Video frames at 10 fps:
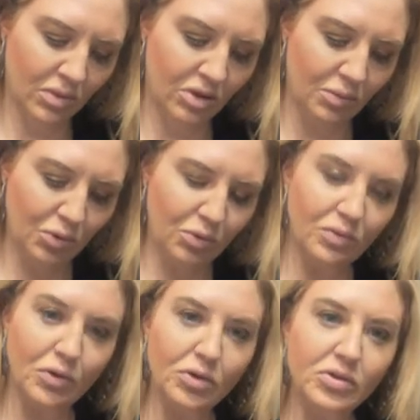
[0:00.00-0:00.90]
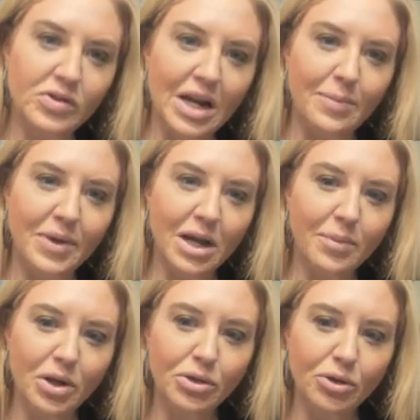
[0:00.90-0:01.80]
The moon reverse. Did I pick up
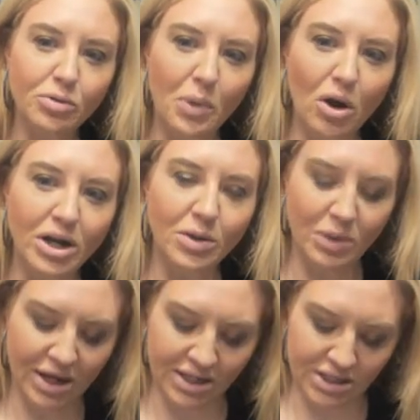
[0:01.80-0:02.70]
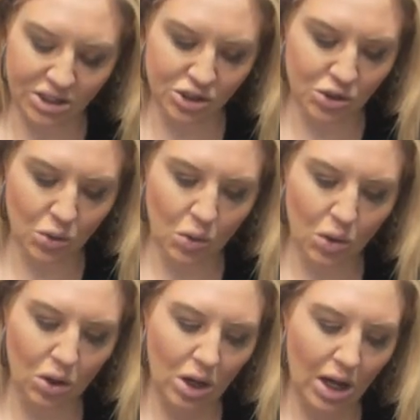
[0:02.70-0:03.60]
on a third party when I did
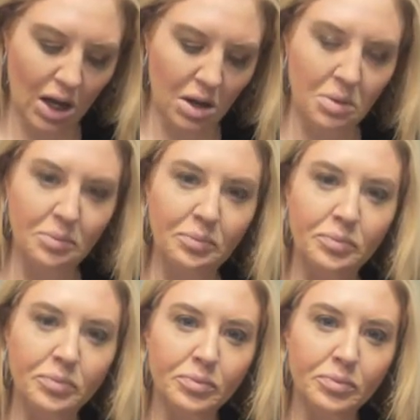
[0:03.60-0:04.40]
your um,